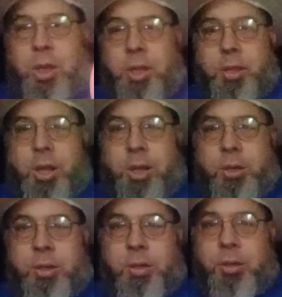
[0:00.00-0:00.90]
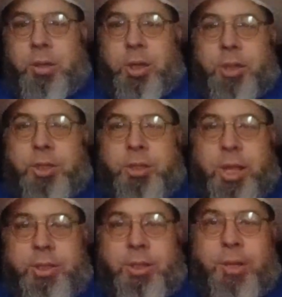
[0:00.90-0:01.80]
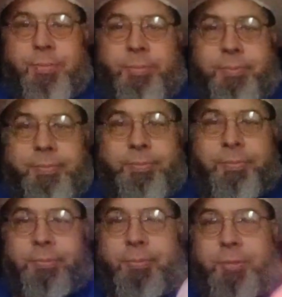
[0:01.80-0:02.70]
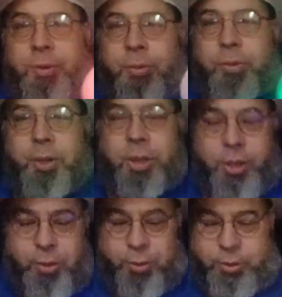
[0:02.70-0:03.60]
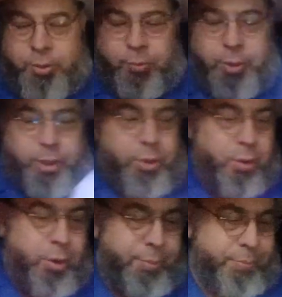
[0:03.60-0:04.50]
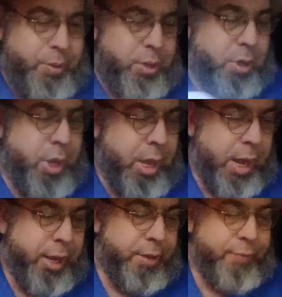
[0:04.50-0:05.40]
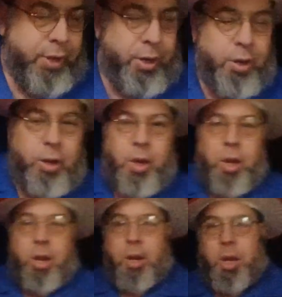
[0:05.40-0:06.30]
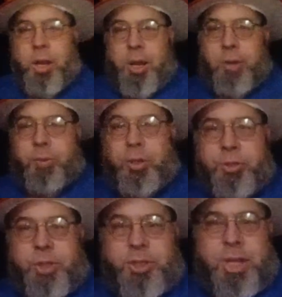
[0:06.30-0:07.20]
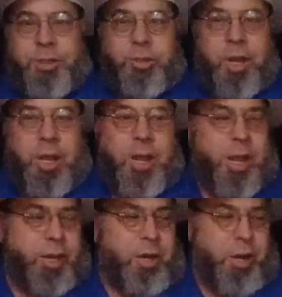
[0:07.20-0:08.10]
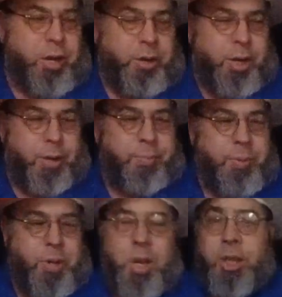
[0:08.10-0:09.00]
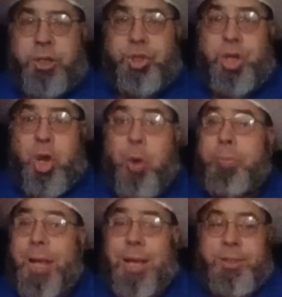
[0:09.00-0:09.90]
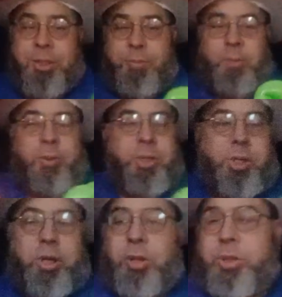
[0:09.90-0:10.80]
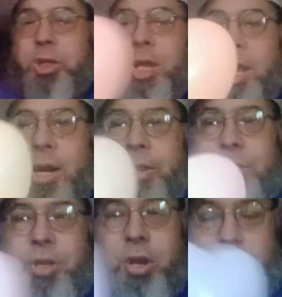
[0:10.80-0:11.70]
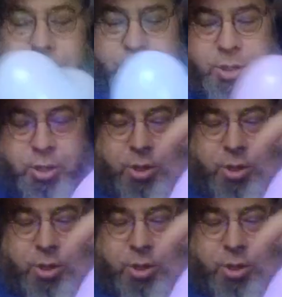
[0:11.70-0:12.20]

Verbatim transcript: And then it just lights up. Really cute, really cool. I have here, uh, we used this yesterday on our um, Geo Blossom, and we're just gonna use it again on this heart.